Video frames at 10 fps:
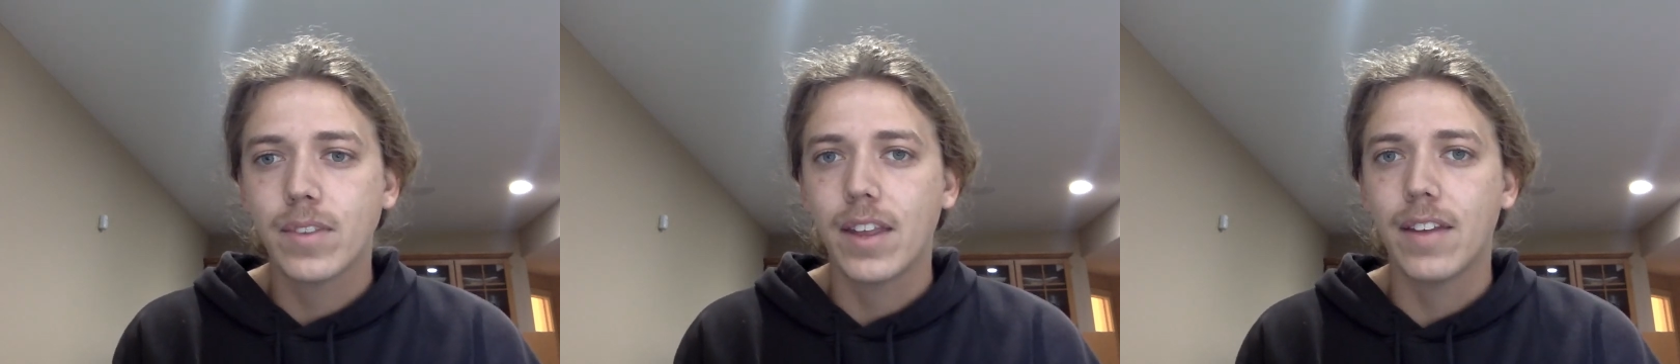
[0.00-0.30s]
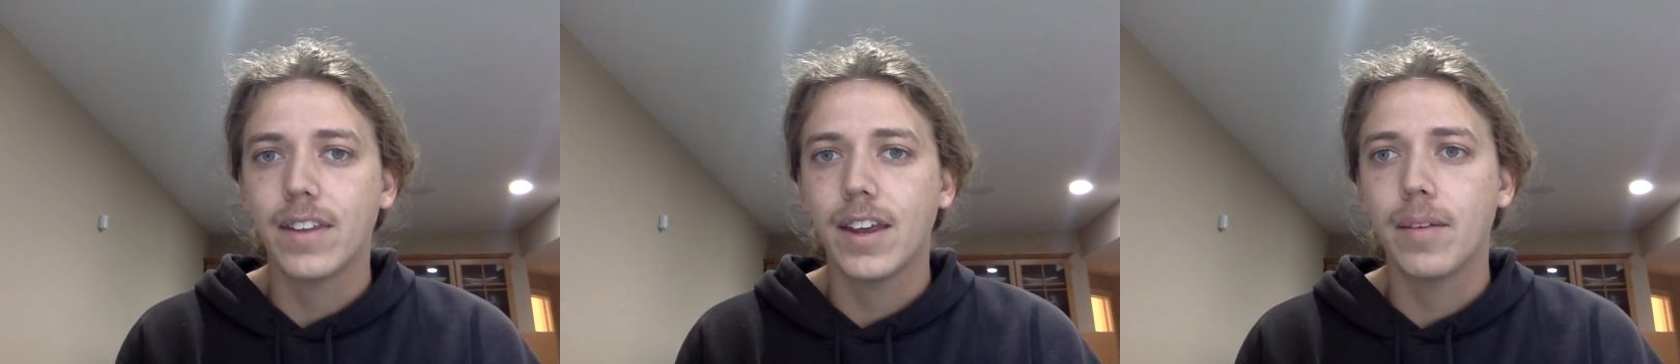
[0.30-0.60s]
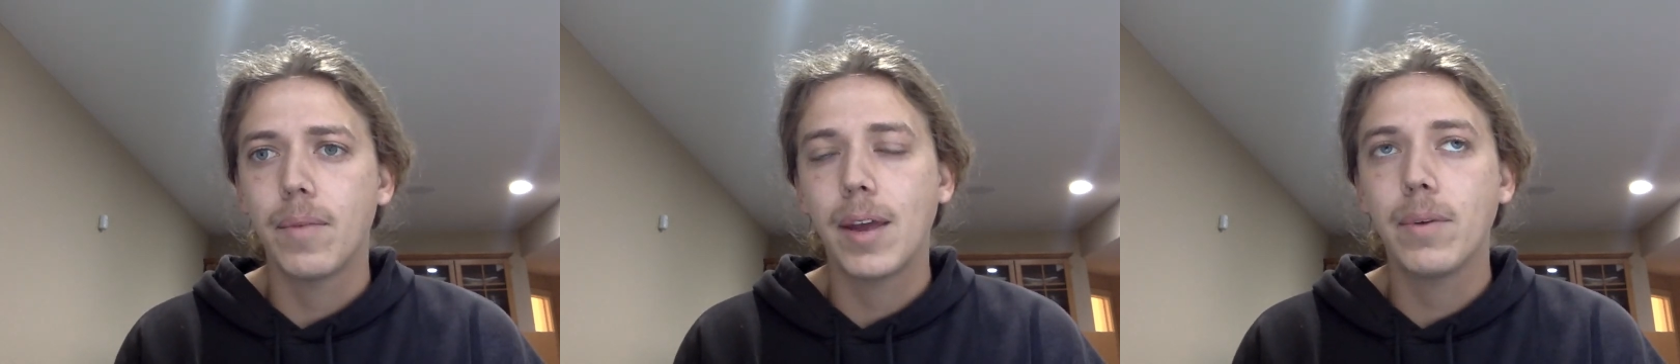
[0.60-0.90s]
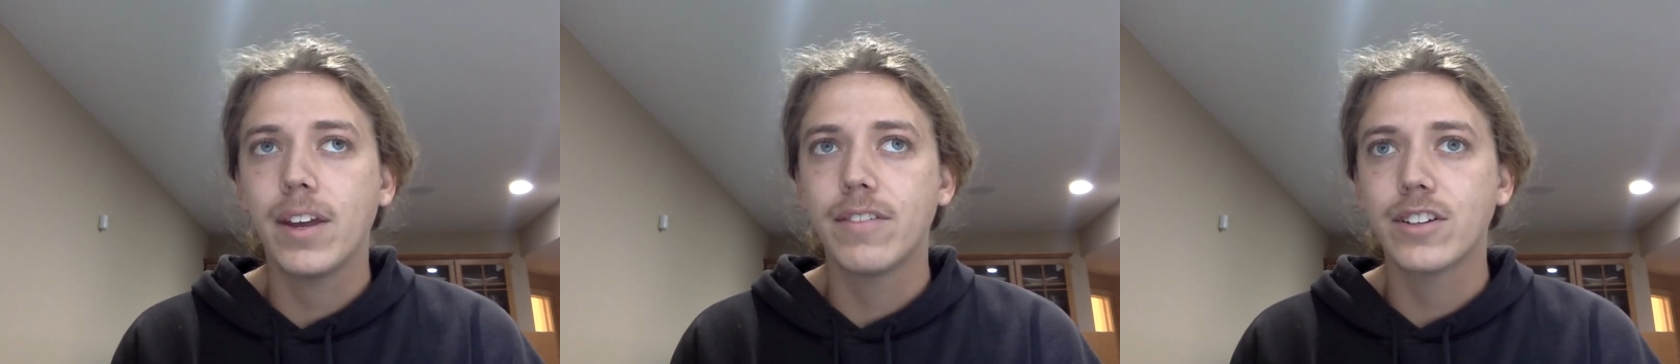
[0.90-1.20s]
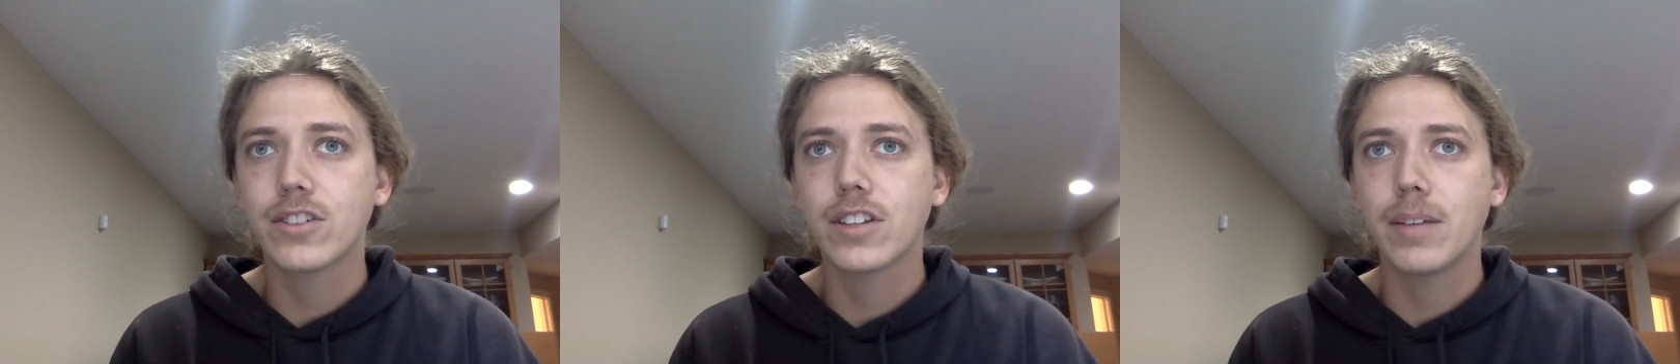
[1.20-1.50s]
and then maybe
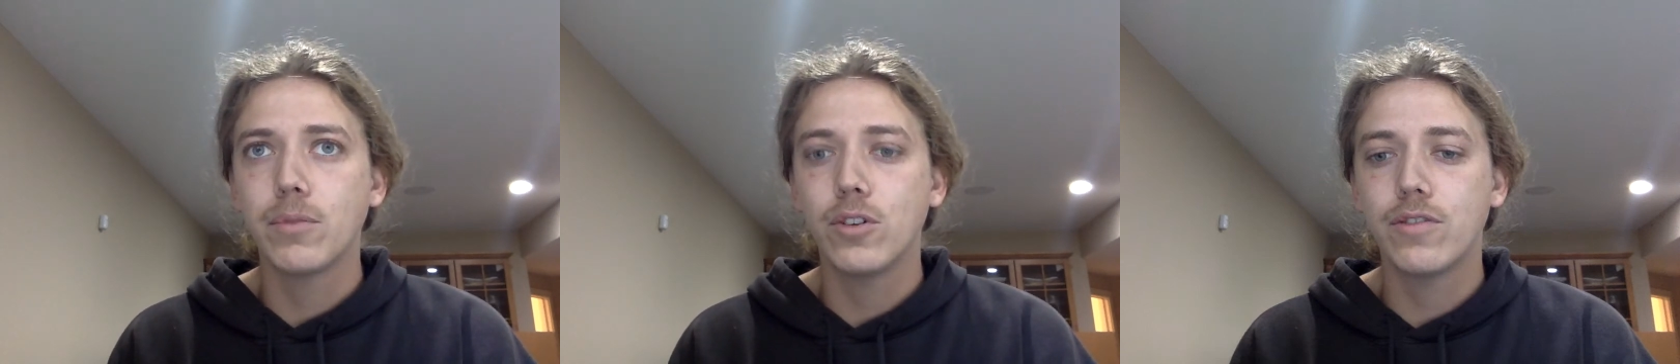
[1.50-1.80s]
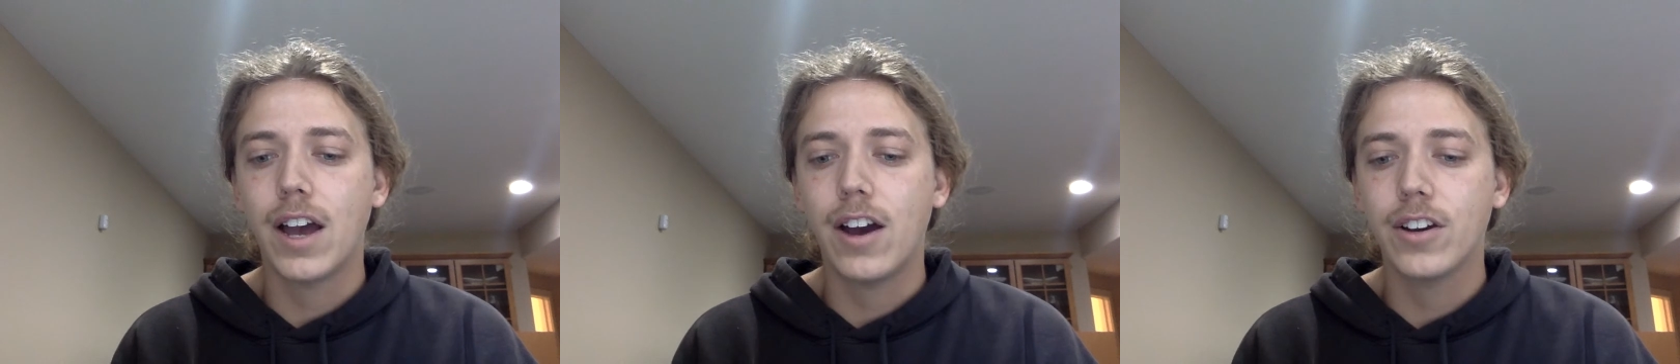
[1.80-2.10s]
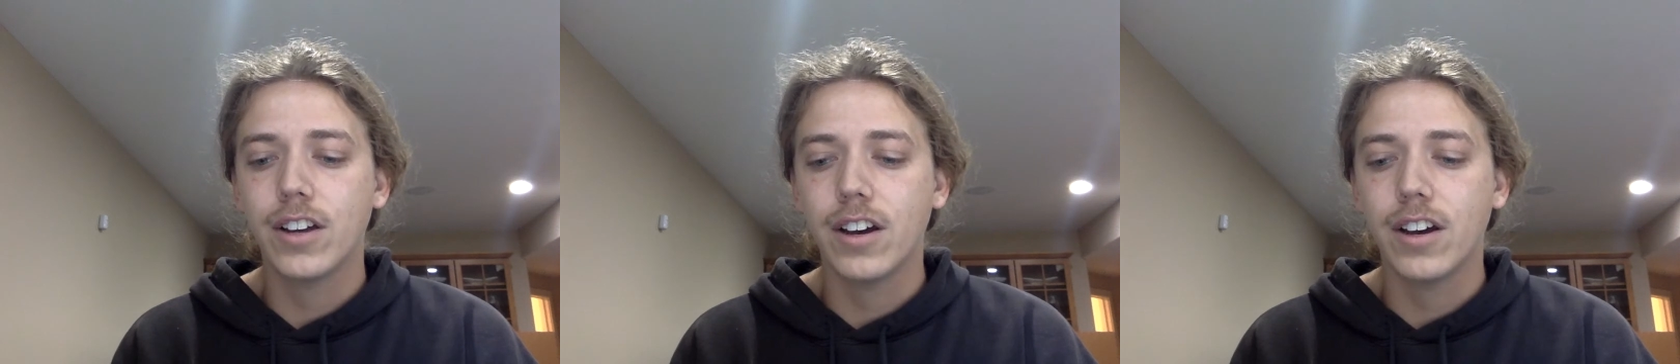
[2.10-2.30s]
eventually move out